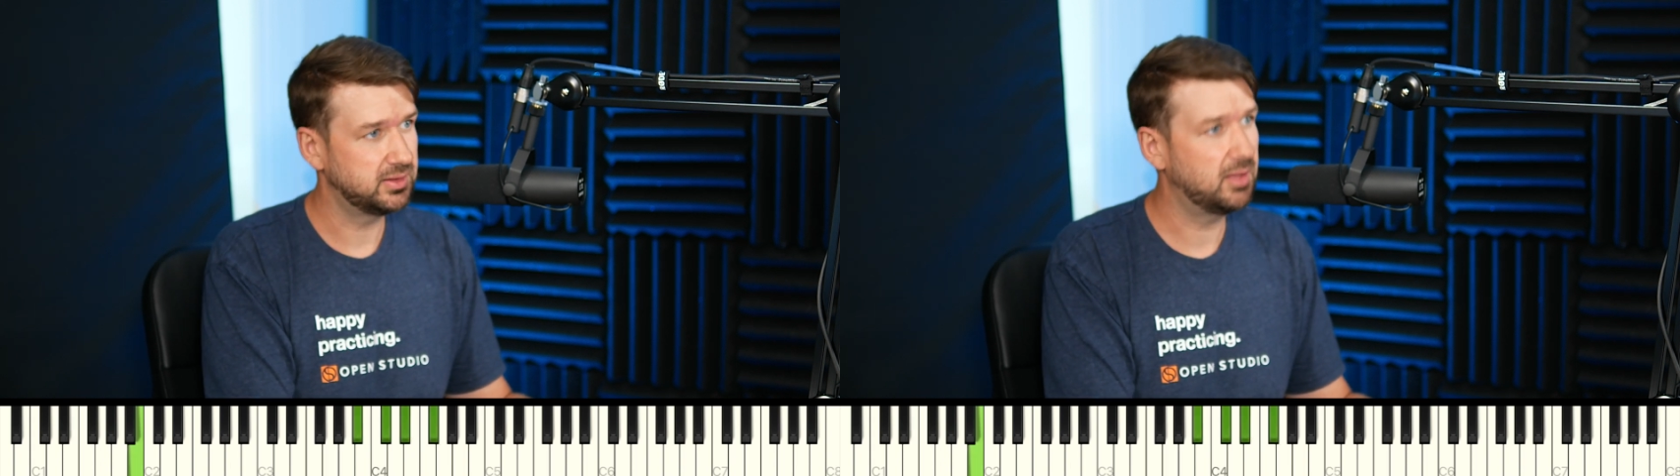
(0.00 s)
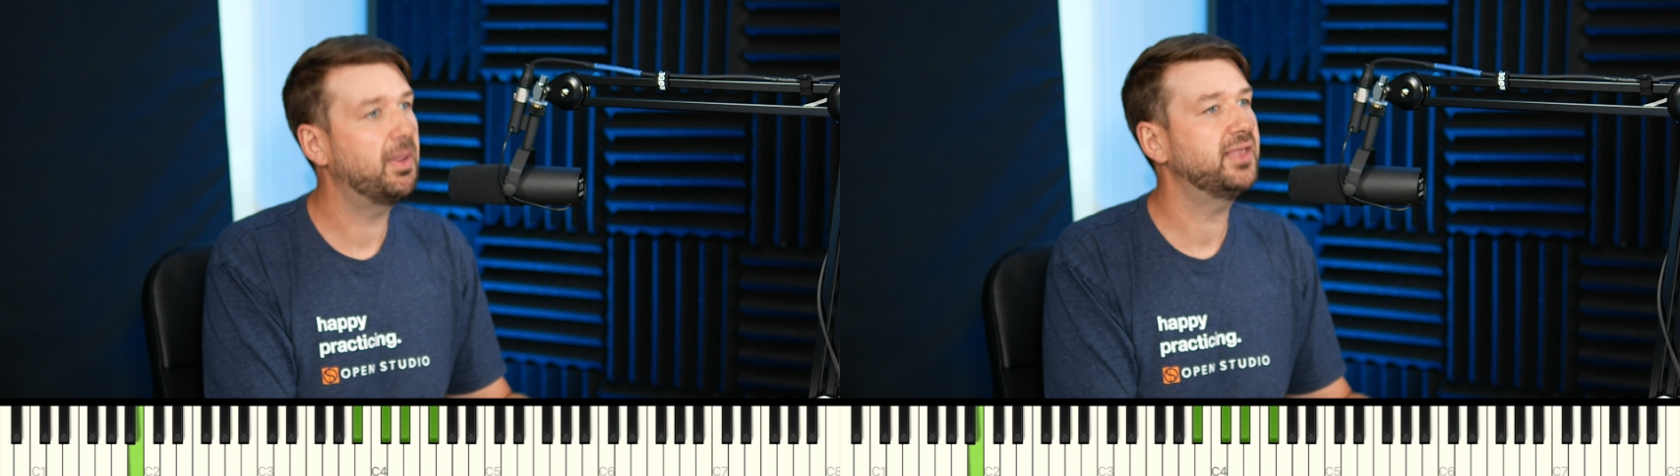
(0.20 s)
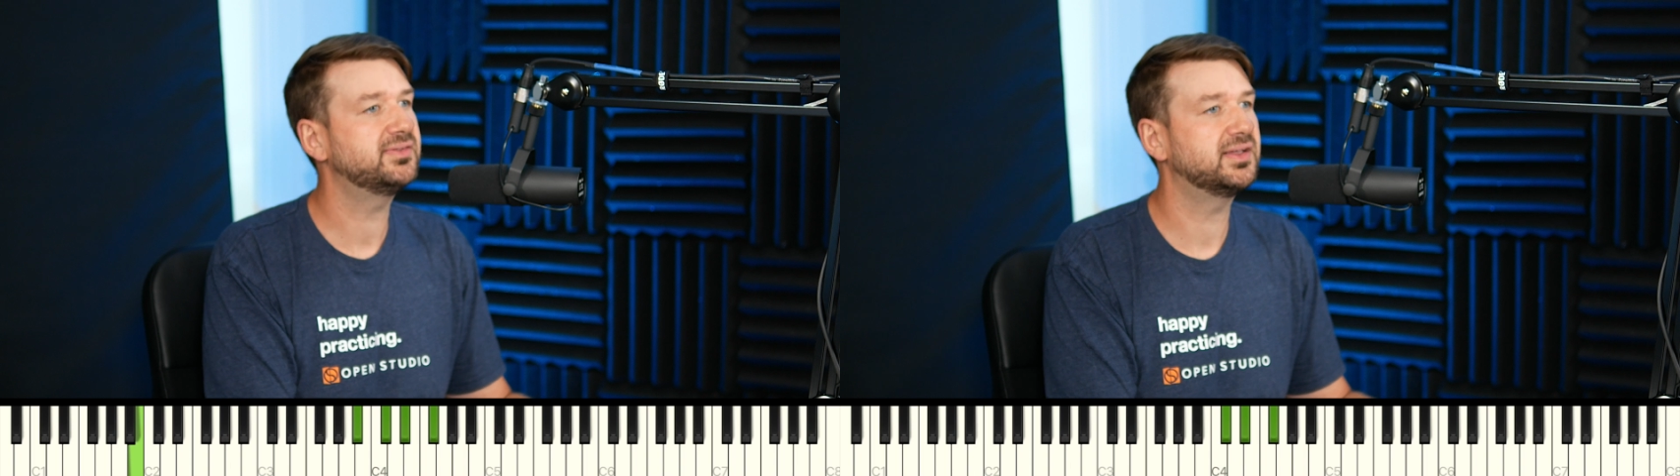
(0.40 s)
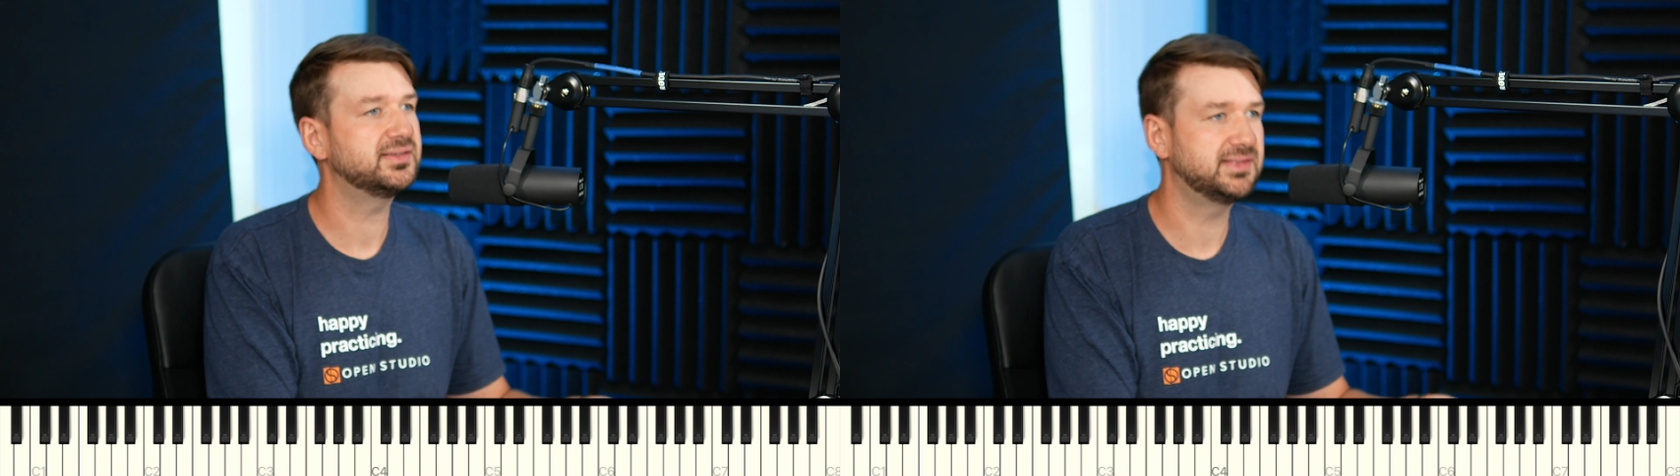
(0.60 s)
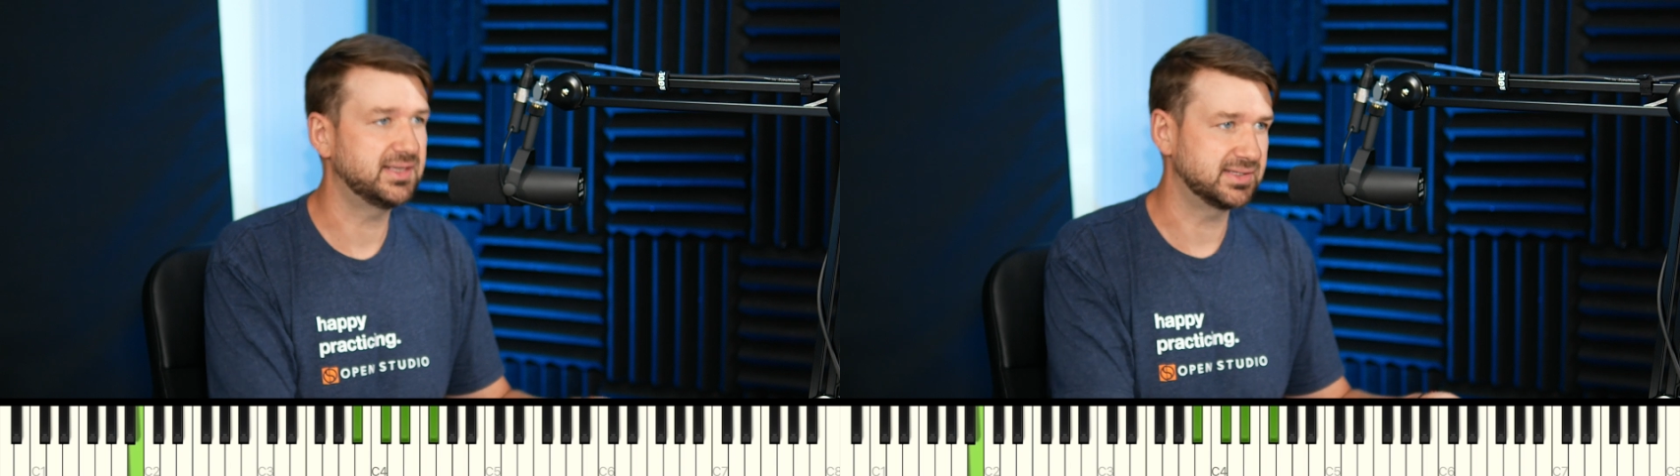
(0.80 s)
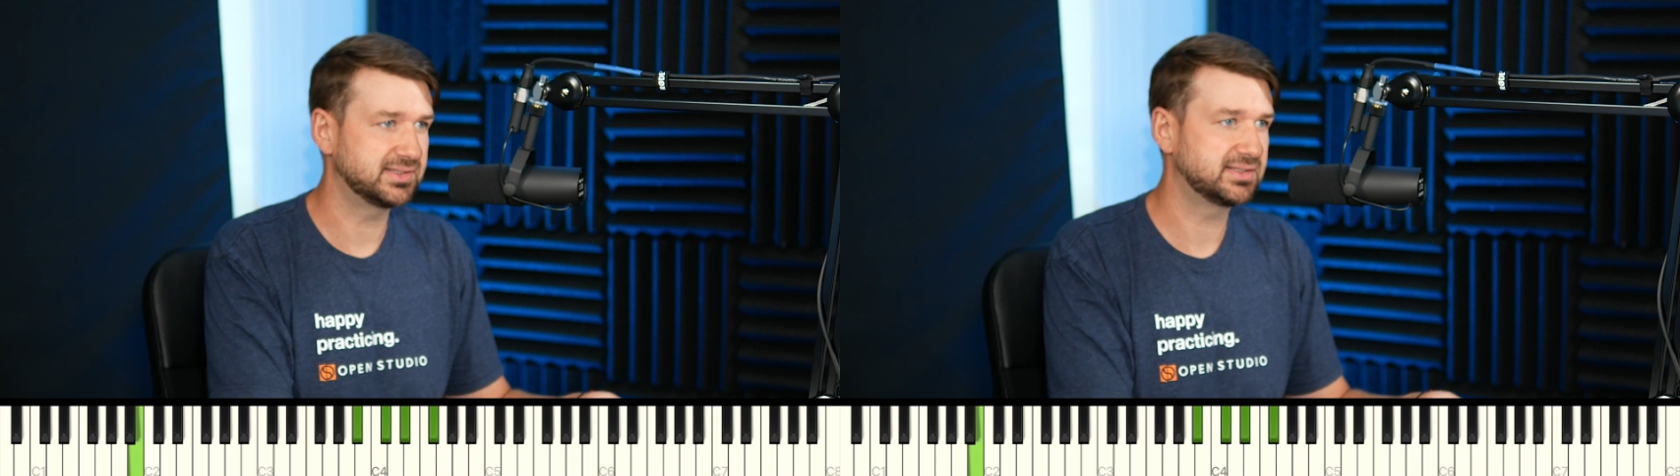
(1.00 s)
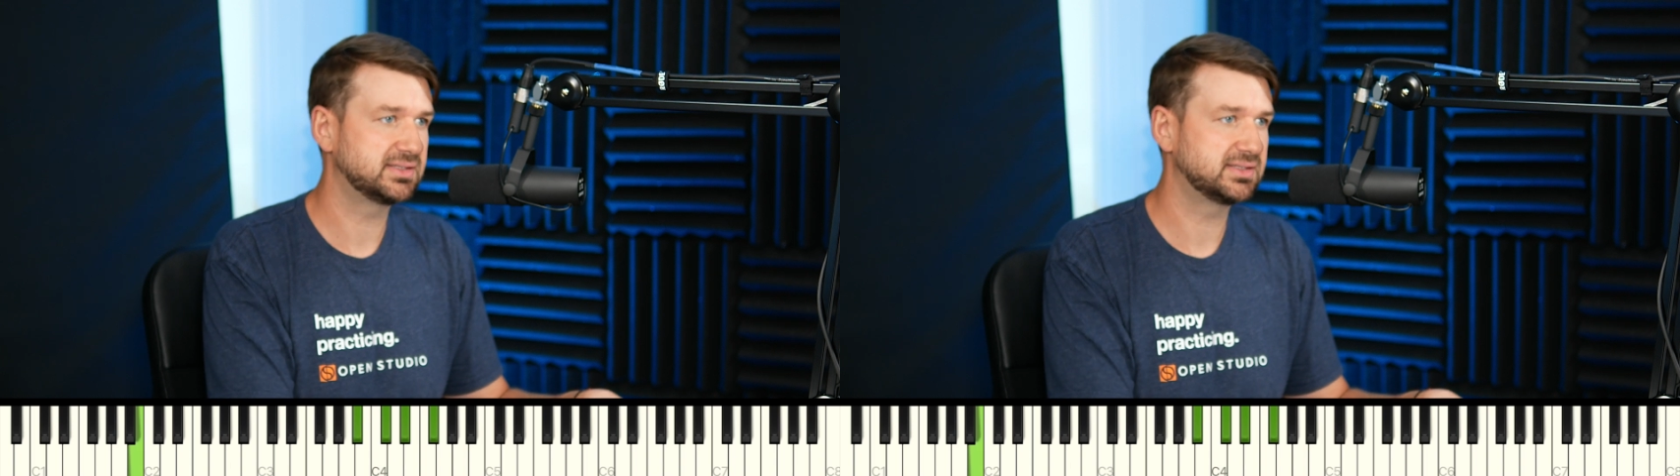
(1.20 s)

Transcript: the bass does this.